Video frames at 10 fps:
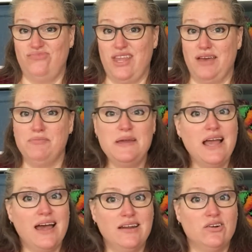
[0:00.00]
I've been
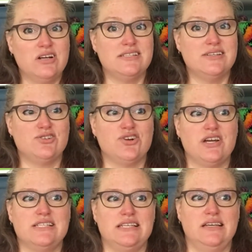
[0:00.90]
kind of cross stitch
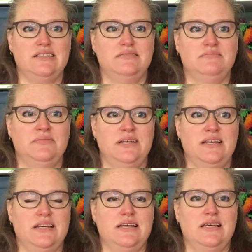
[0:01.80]
crazy.
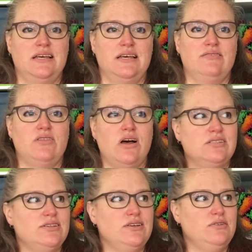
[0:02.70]

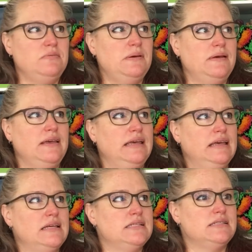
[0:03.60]
FlossTube
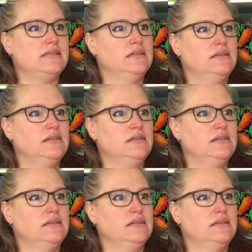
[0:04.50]
is